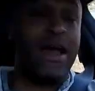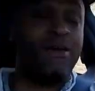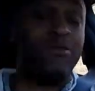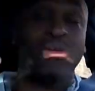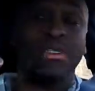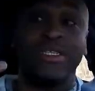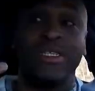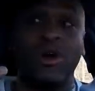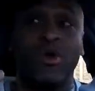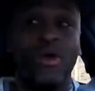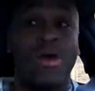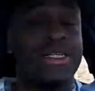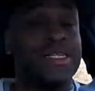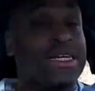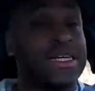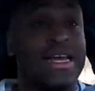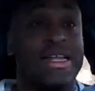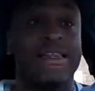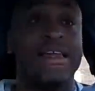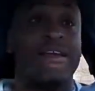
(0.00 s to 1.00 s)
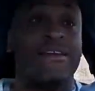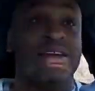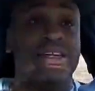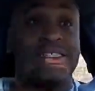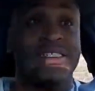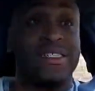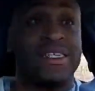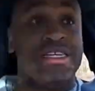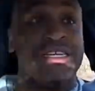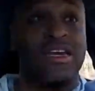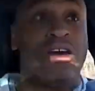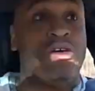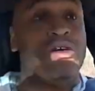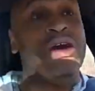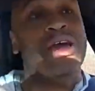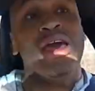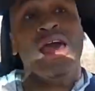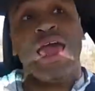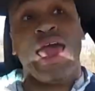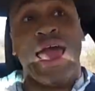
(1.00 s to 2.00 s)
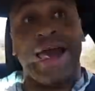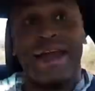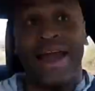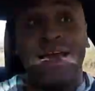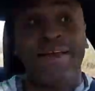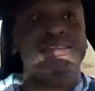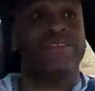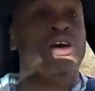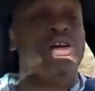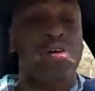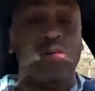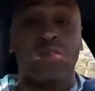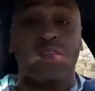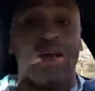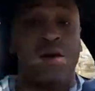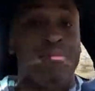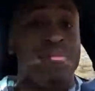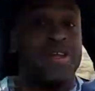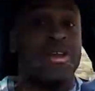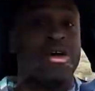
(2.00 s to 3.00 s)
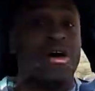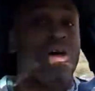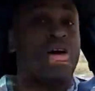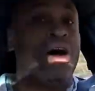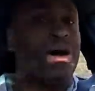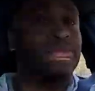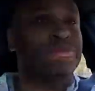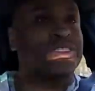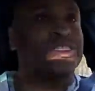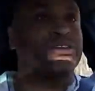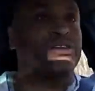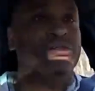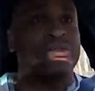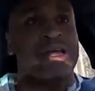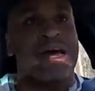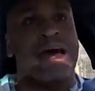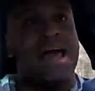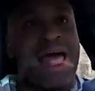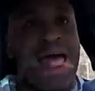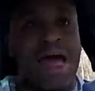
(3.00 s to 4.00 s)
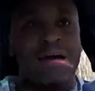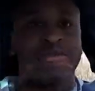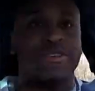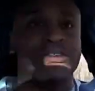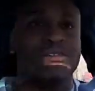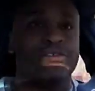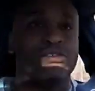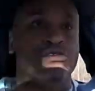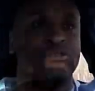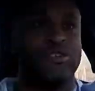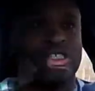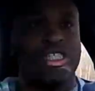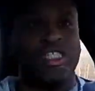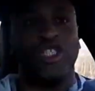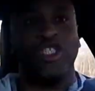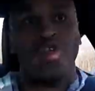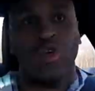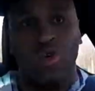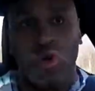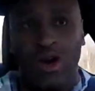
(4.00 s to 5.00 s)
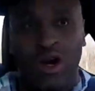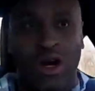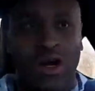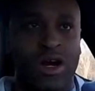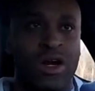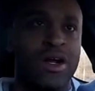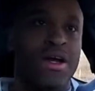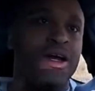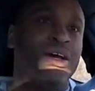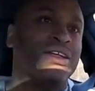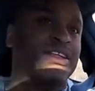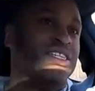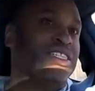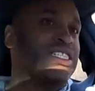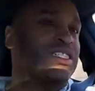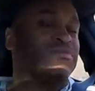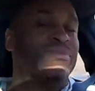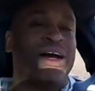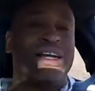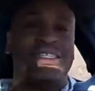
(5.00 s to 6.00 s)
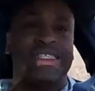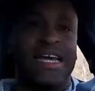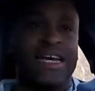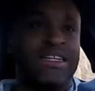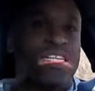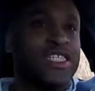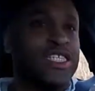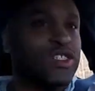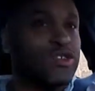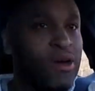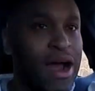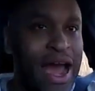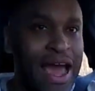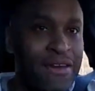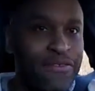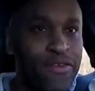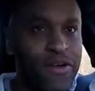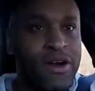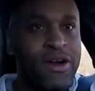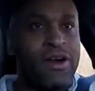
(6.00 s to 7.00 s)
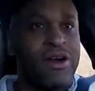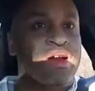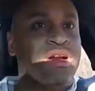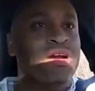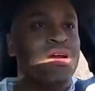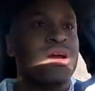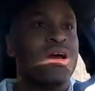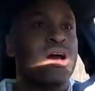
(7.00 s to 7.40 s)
I was going to get their ECU. And I told them, you know, I'm still not absolutely sure. This is my daily driver.